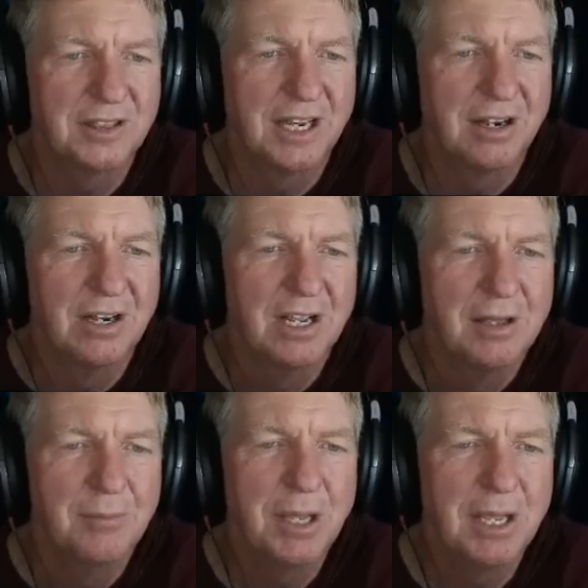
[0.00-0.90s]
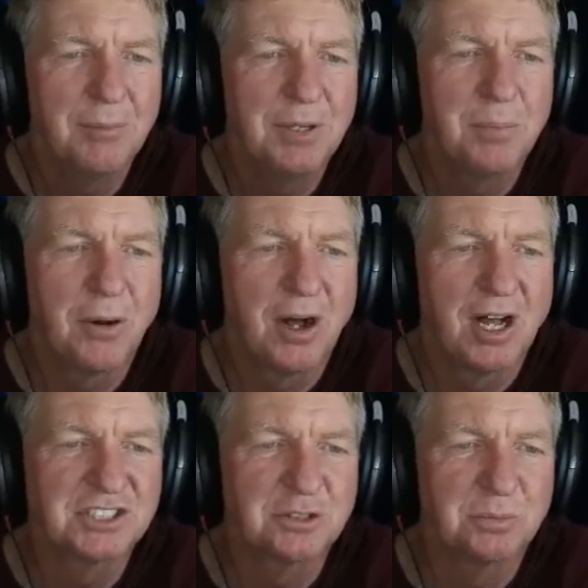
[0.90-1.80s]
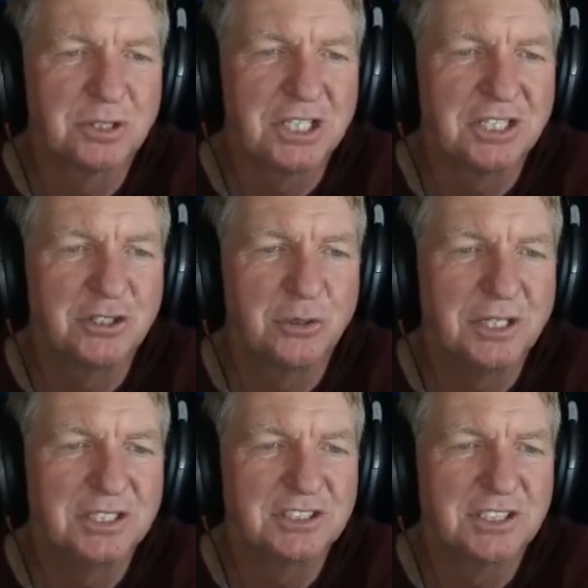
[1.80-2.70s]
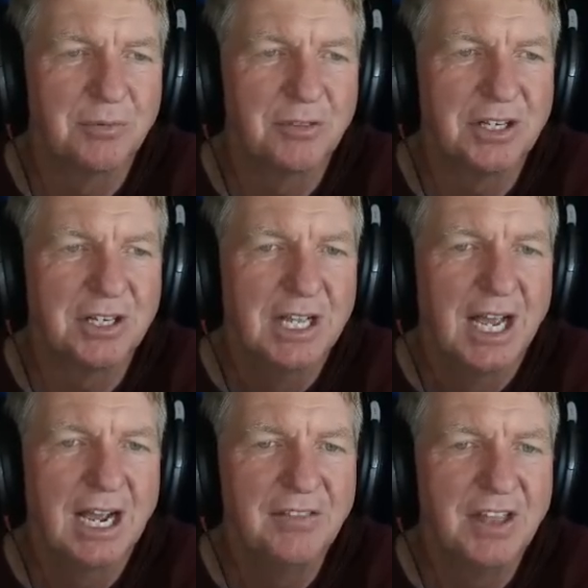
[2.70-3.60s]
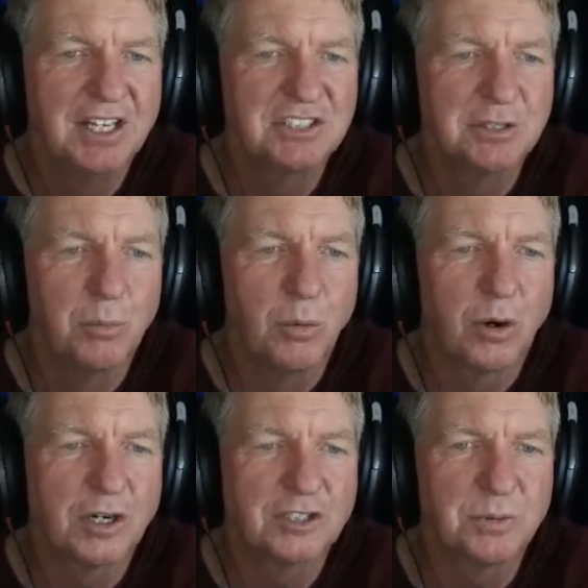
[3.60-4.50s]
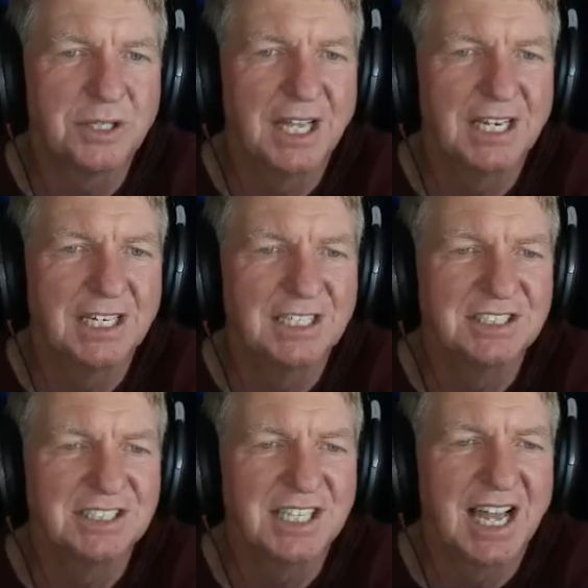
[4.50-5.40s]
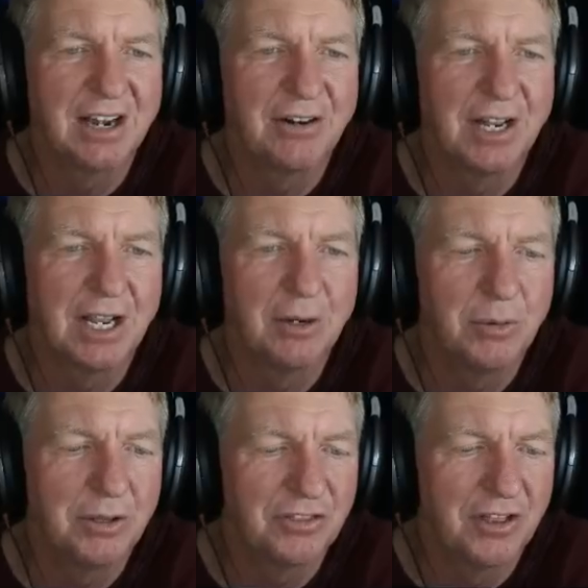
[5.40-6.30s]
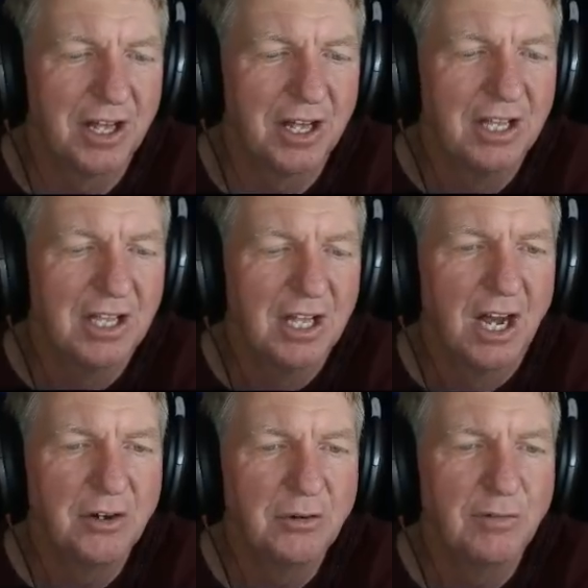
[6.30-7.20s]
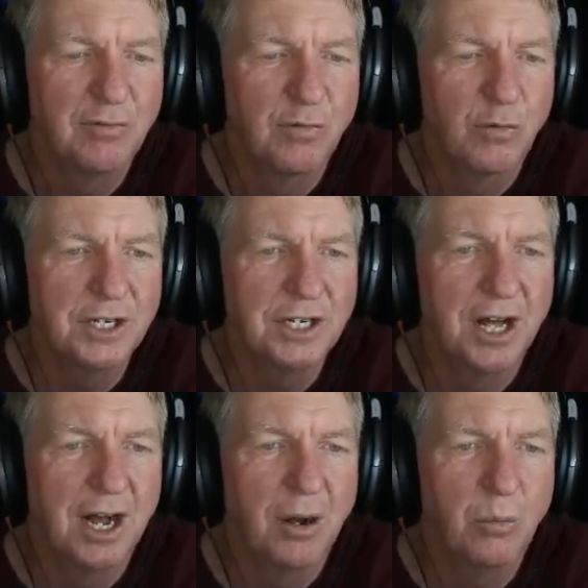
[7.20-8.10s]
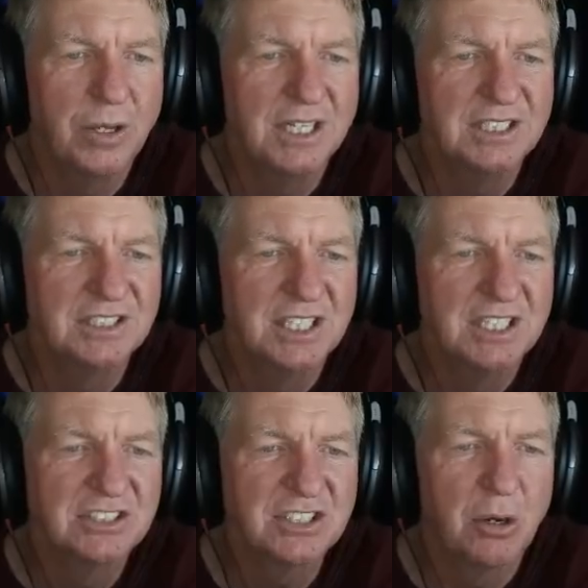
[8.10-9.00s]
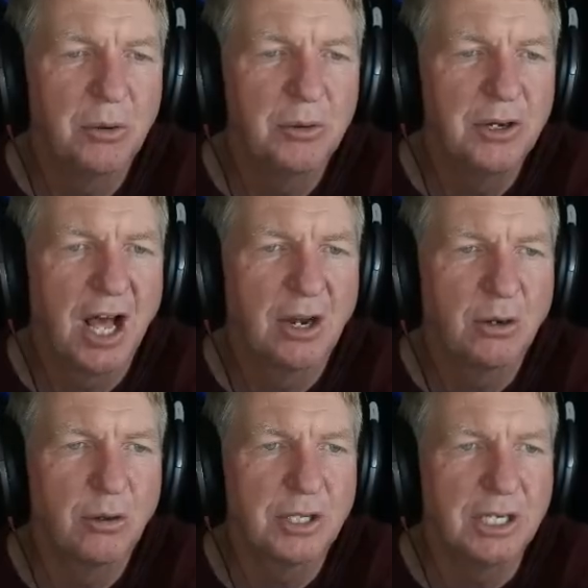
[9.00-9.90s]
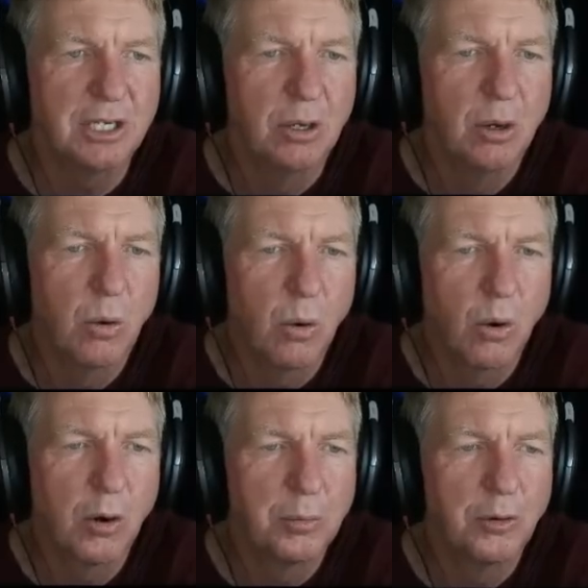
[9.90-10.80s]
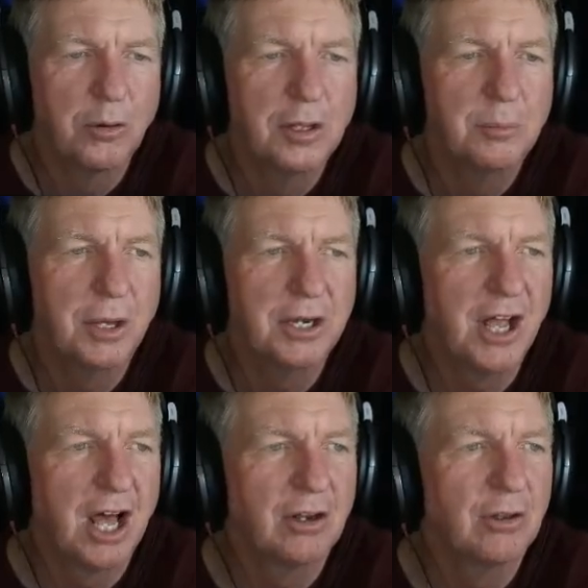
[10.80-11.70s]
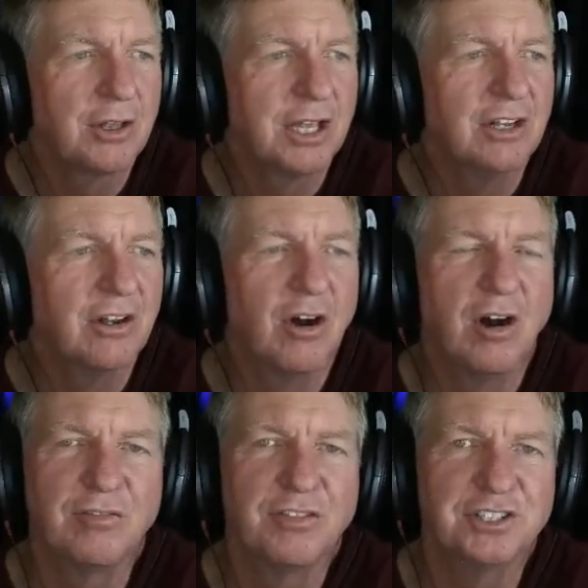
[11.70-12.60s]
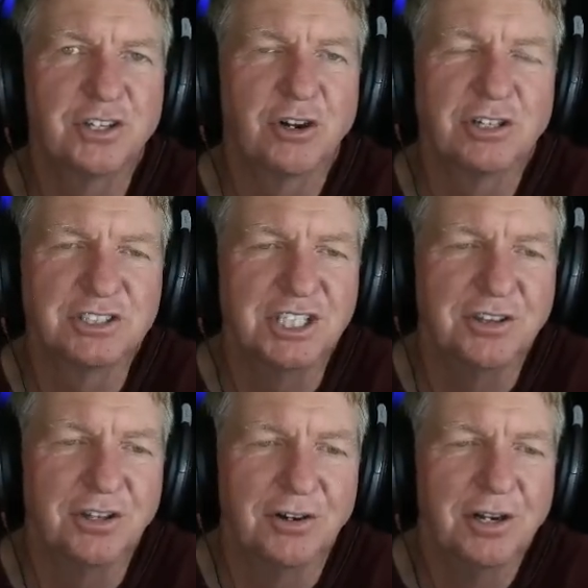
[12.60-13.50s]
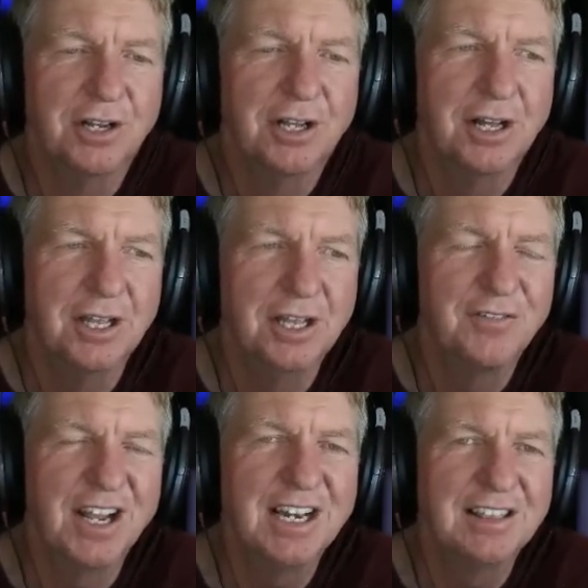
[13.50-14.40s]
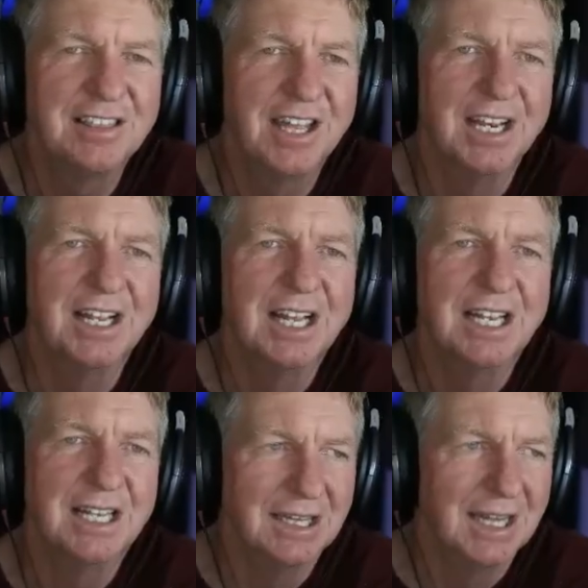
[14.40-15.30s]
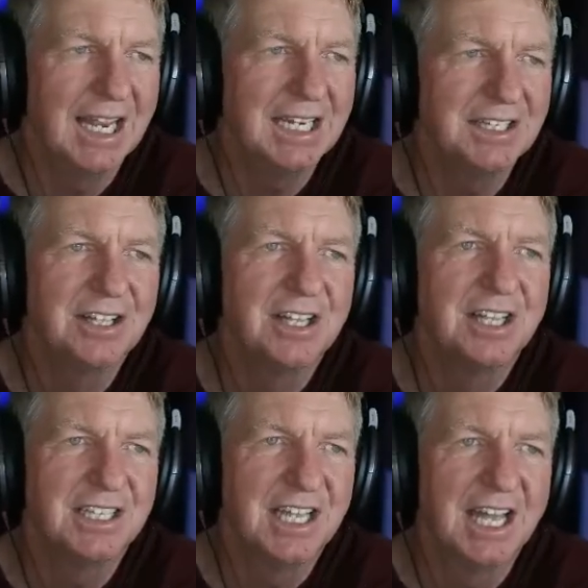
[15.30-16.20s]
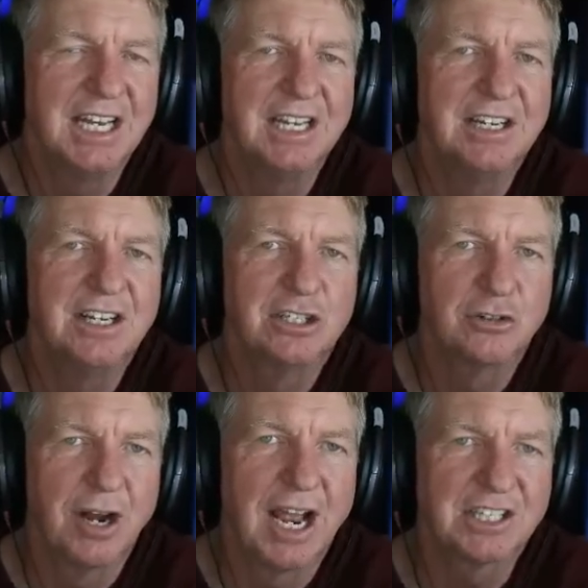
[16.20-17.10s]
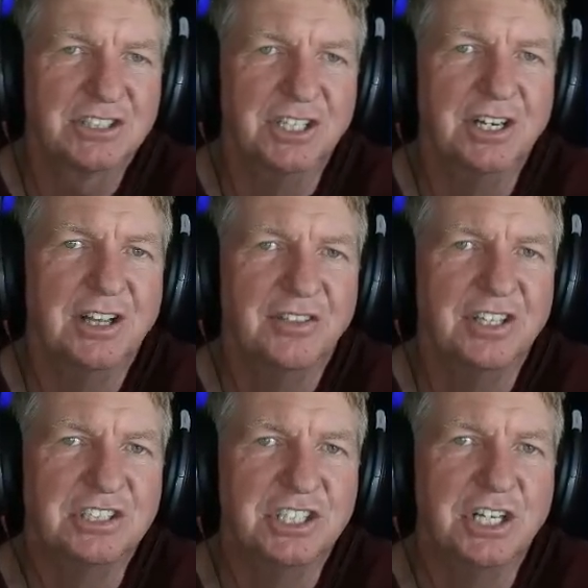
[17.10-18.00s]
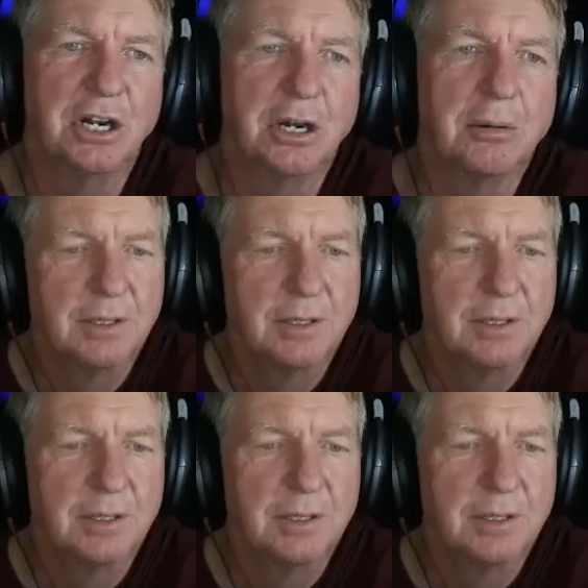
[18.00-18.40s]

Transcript: there, maybe possibly doing something. And then some more as we get into Saturday with uh, 140 knot winds. So not looking horrible, but not looking off the charts either. Uh, if anything, late getting traction this year.